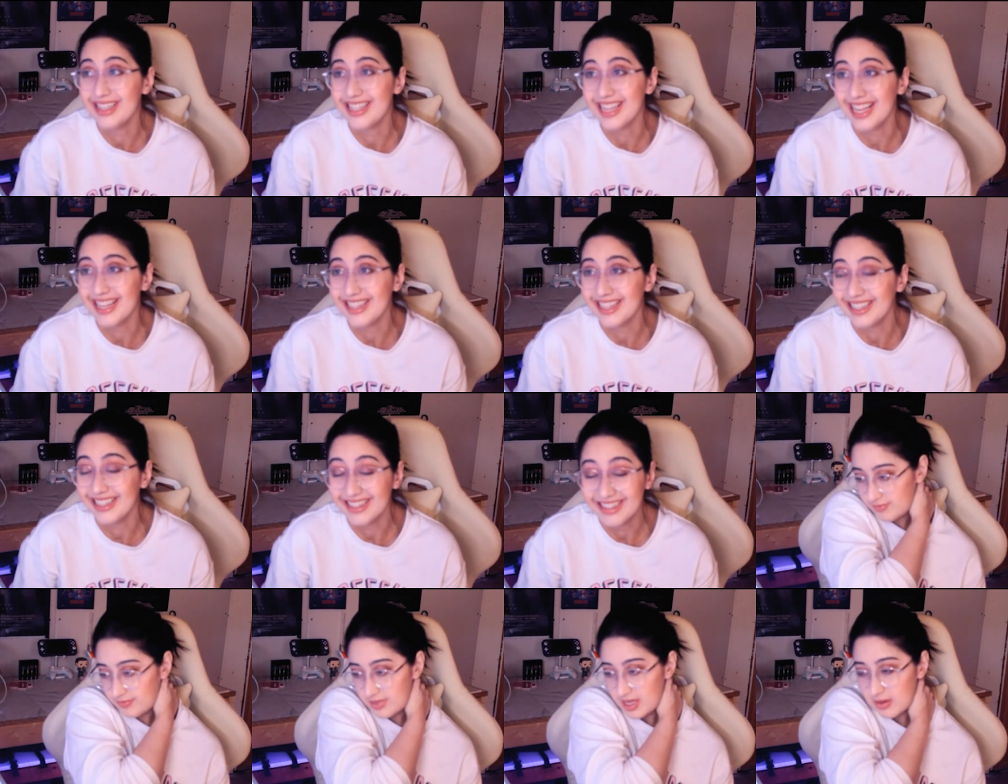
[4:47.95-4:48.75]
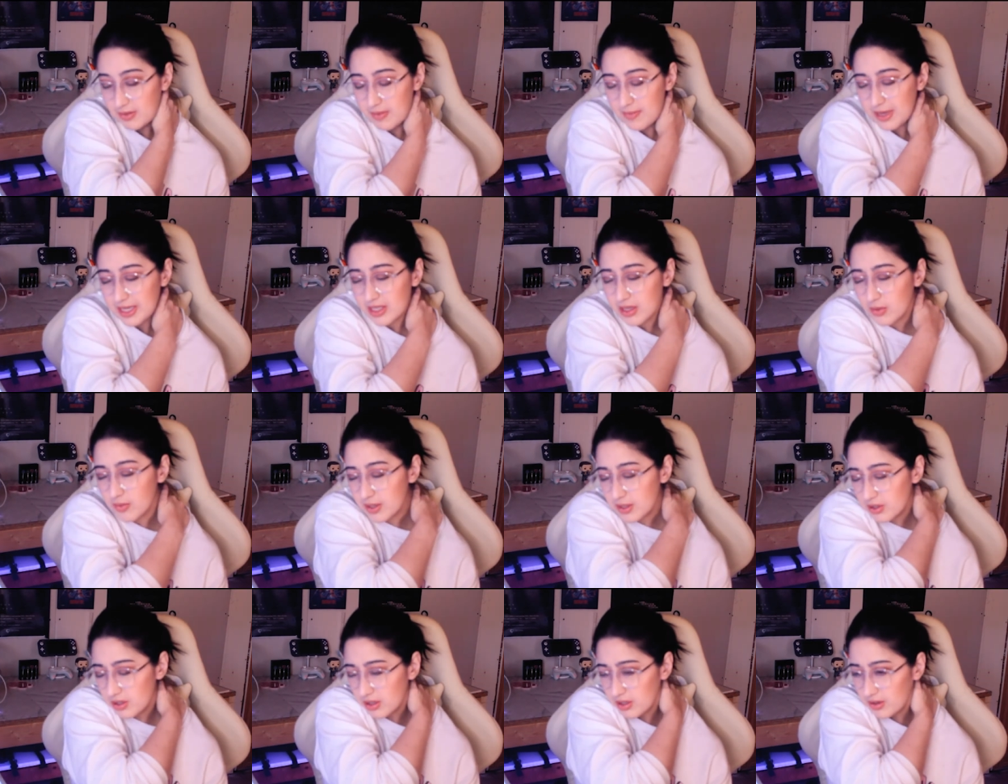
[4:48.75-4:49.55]
intended. Now, it begs a
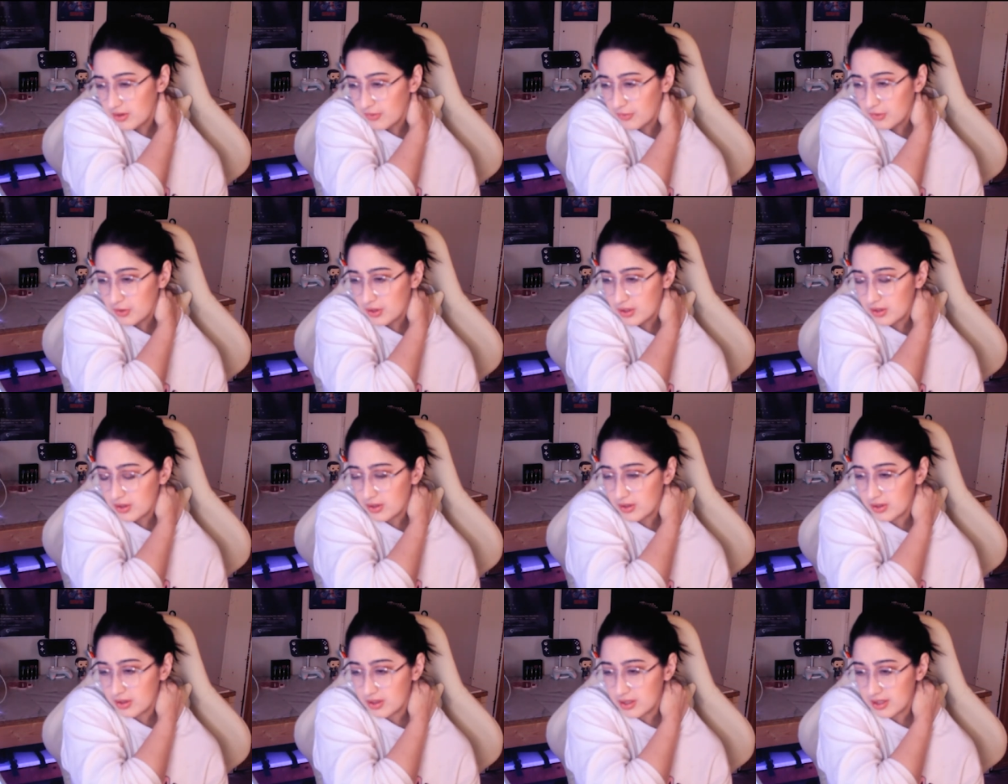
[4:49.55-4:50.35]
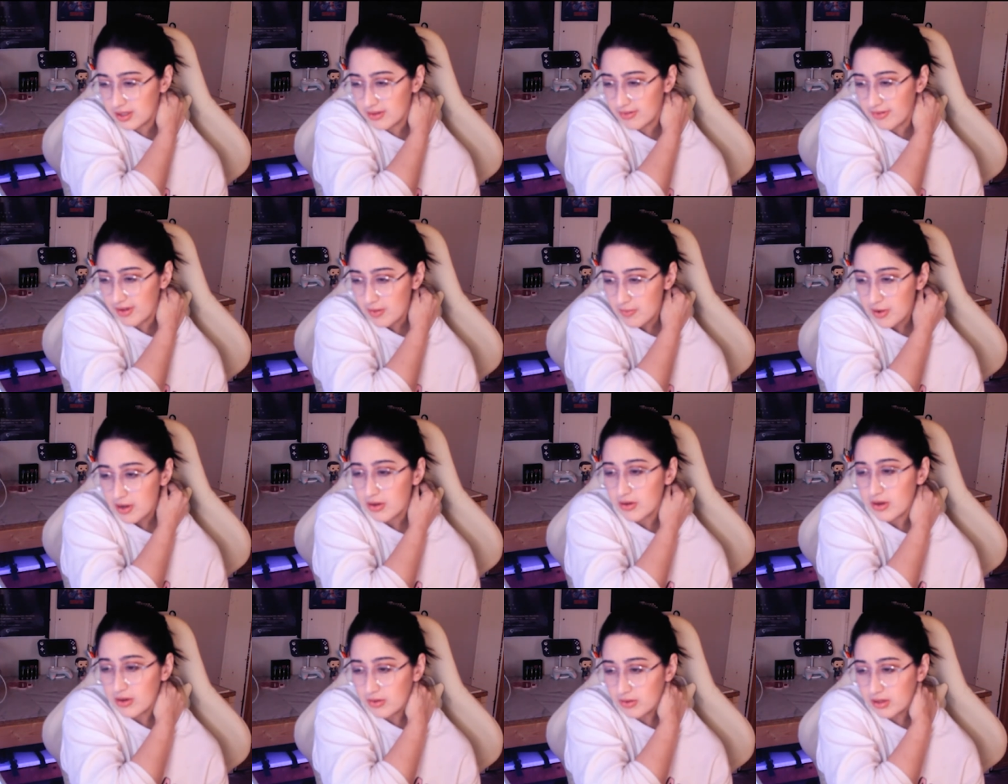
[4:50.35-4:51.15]
question of, do, does a
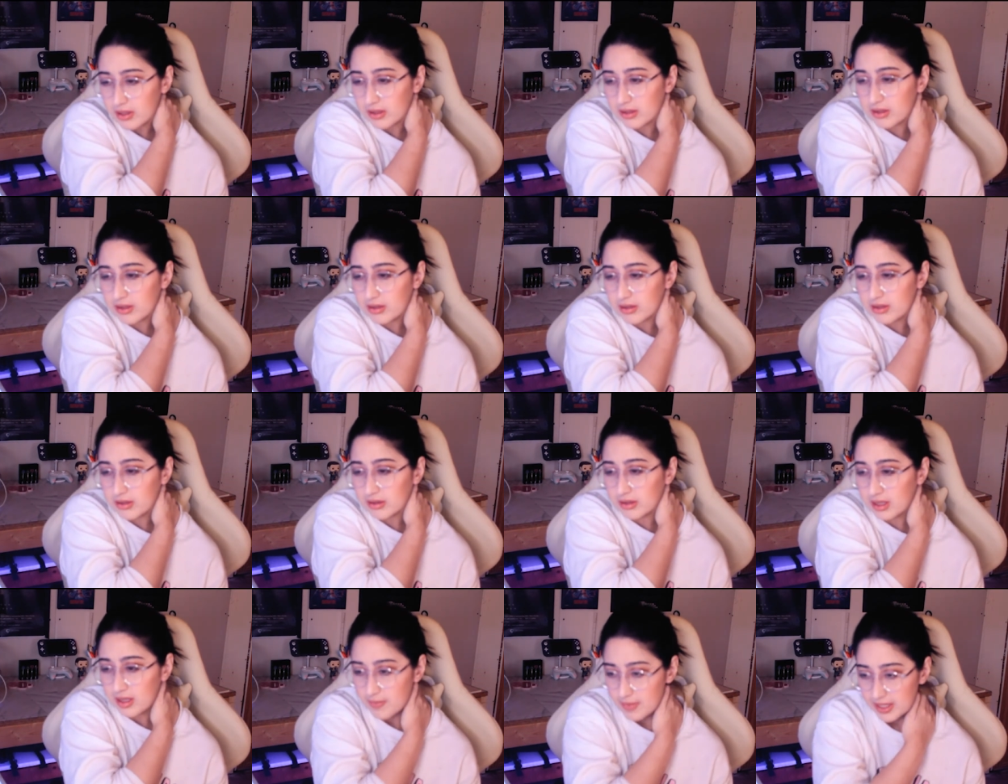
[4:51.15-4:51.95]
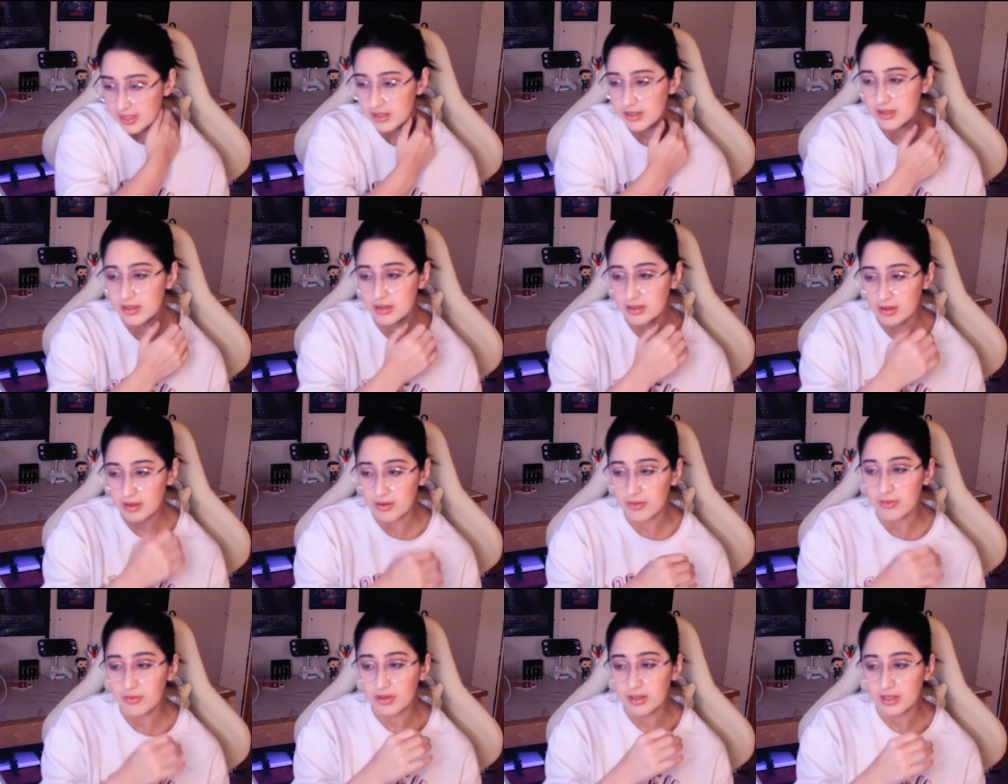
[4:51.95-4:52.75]
vampire know the, the limits
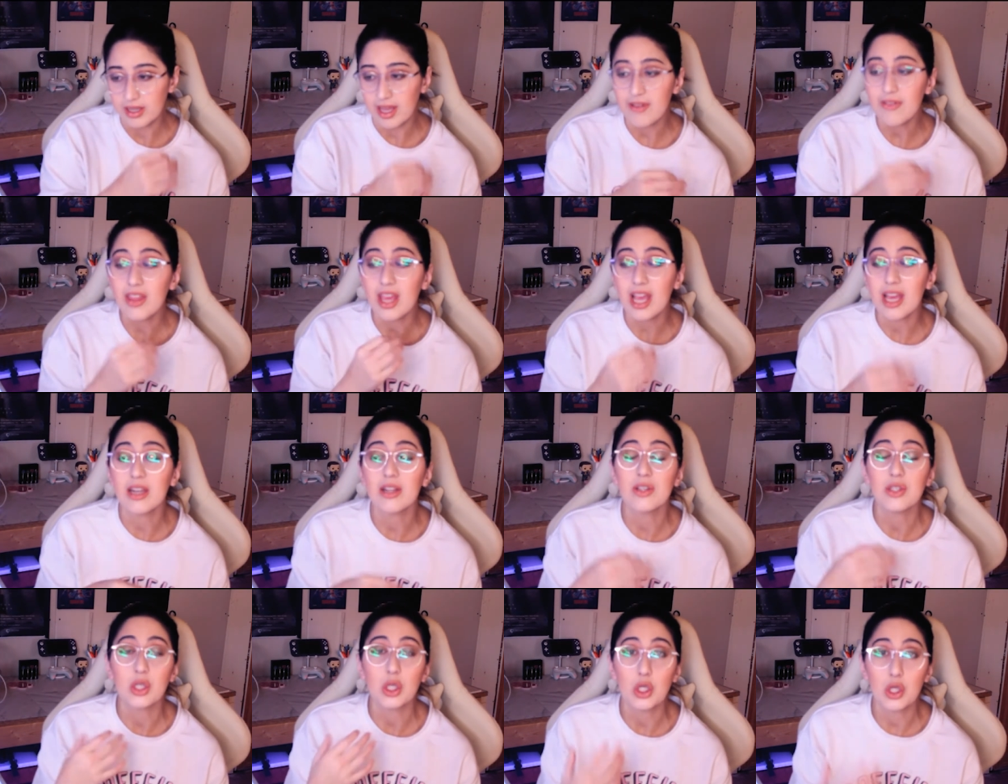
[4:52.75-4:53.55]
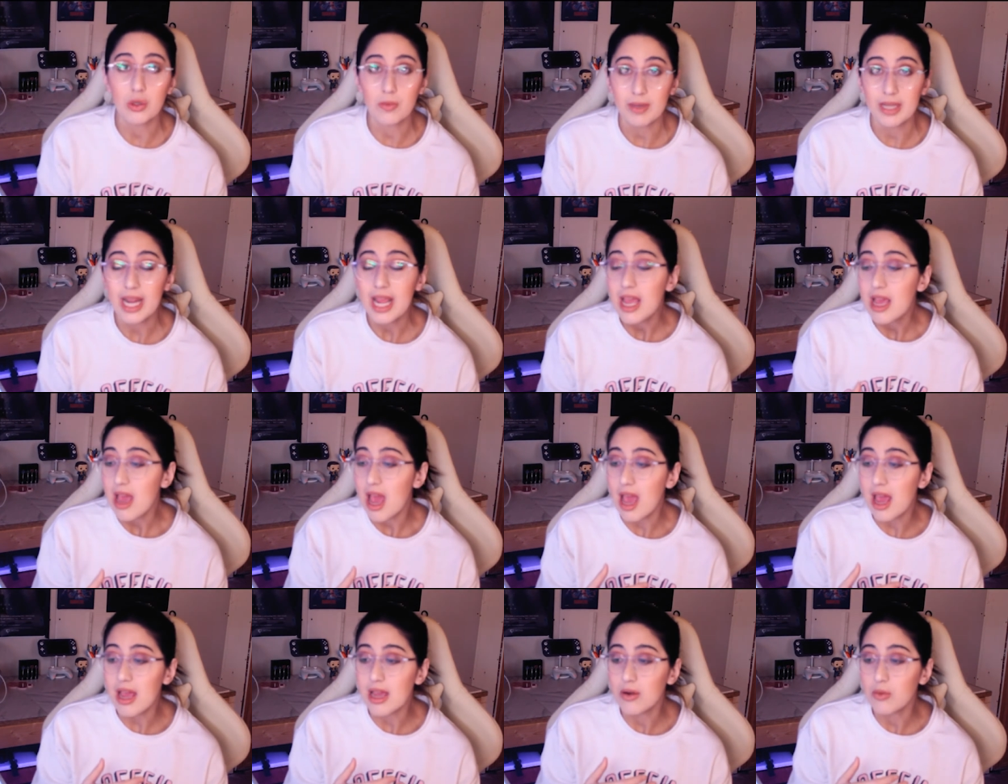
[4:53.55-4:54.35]
of the life they had as a human
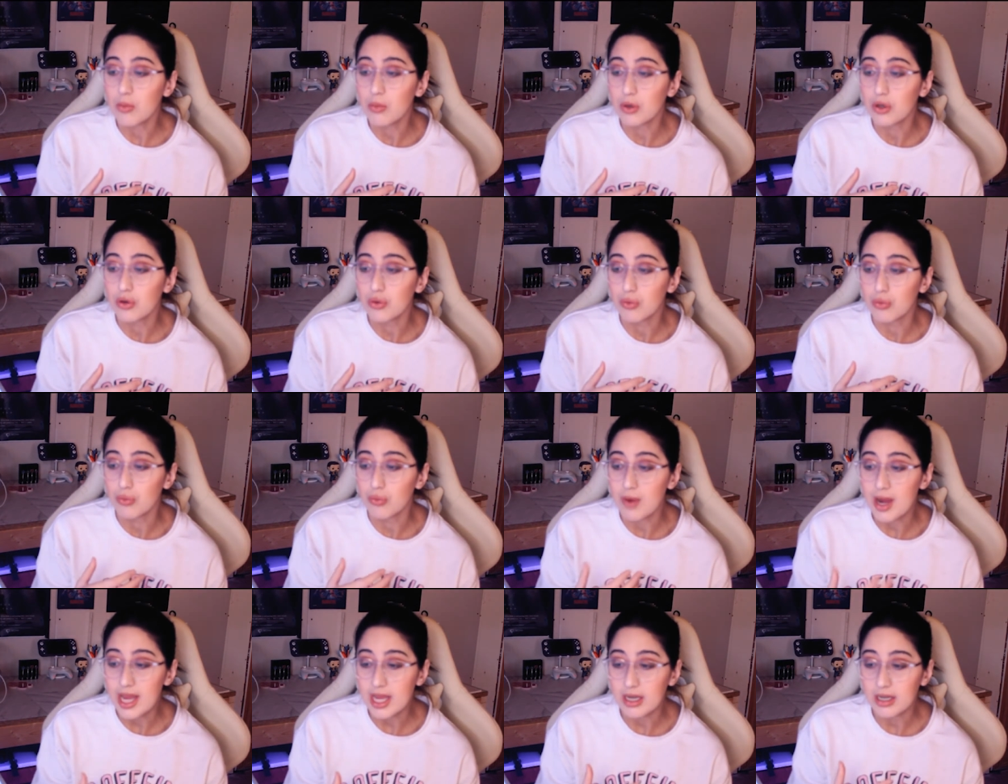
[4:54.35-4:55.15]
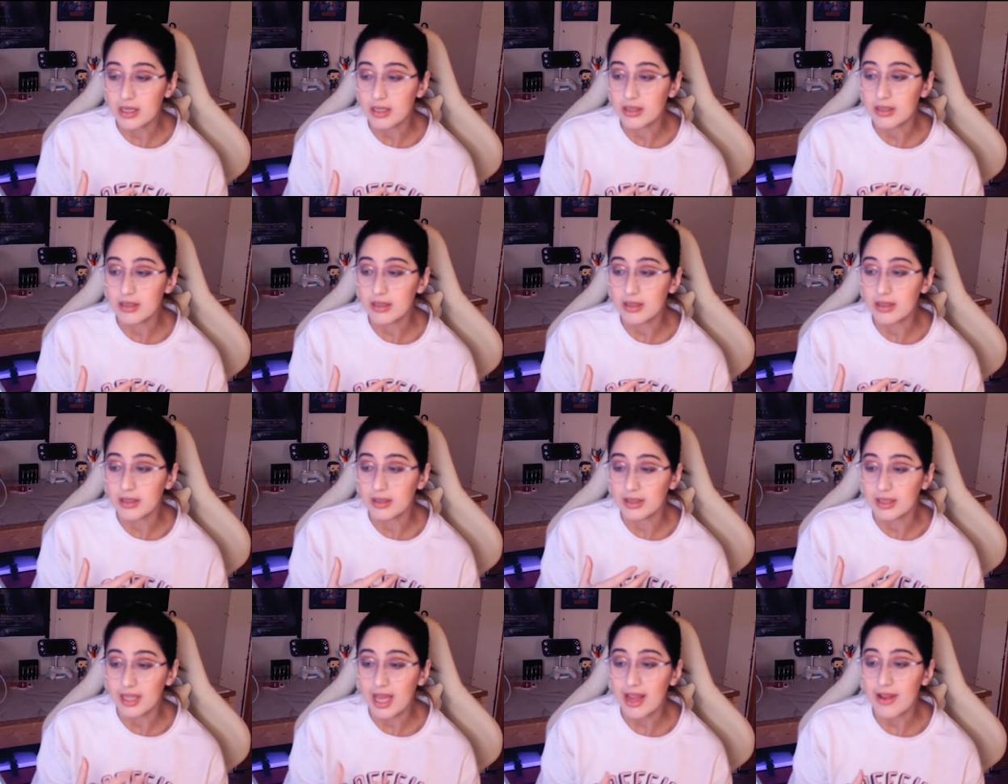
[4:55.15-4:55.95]
and regret
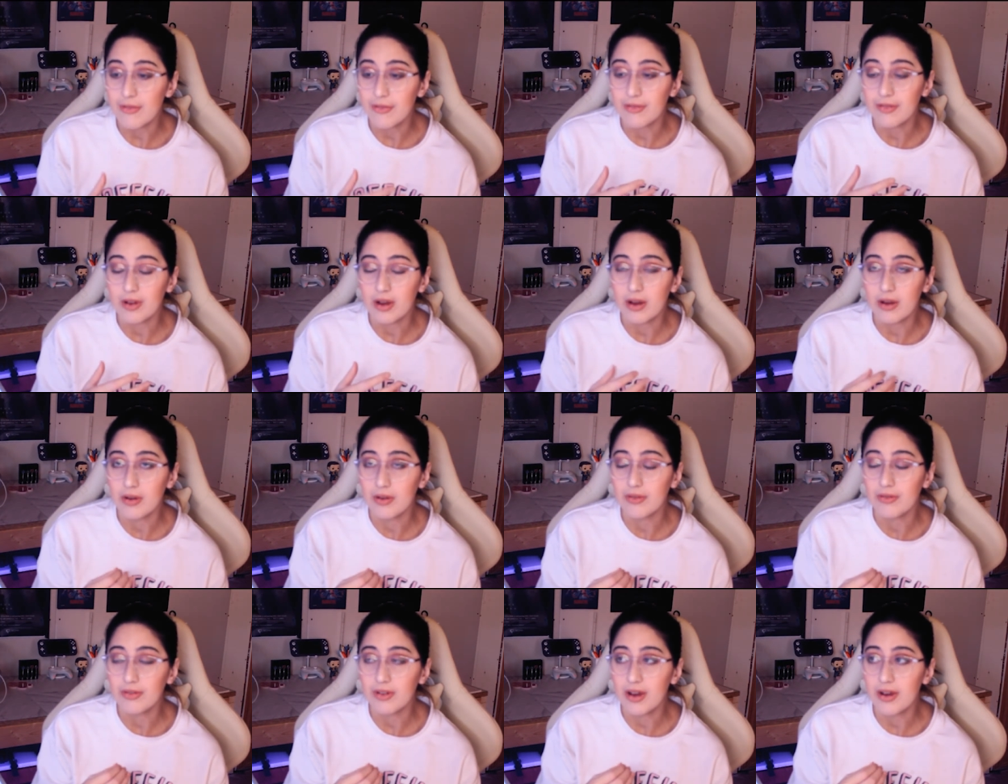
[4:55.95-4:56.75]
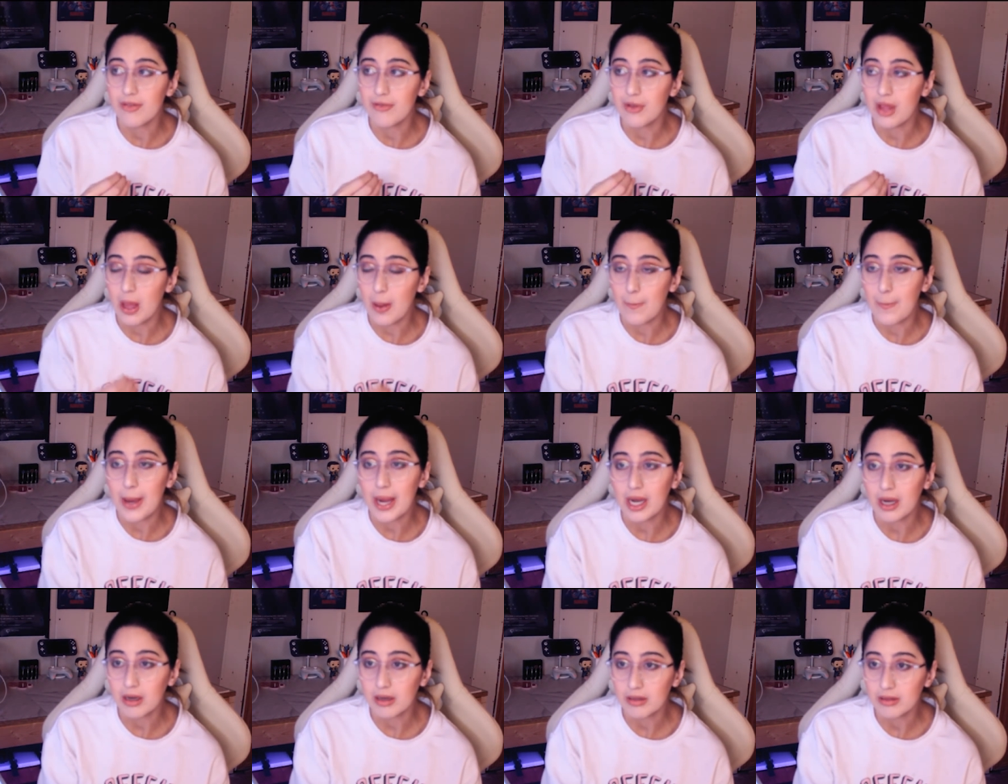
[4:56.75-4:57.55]
the life of a
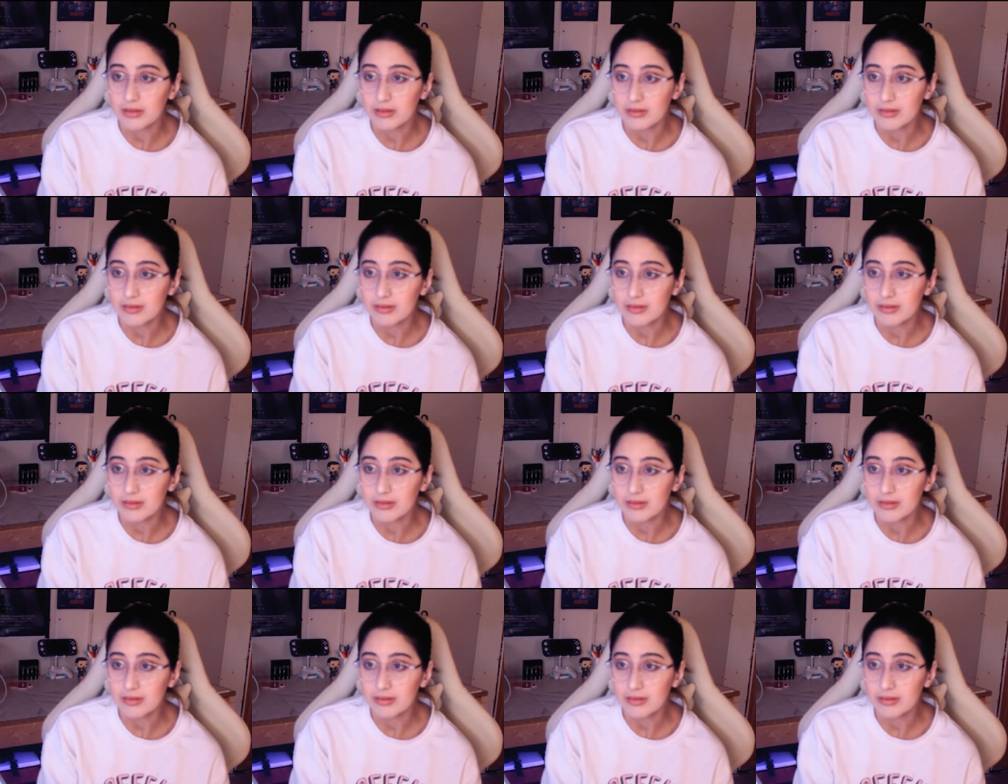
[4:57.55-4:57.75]
vampire.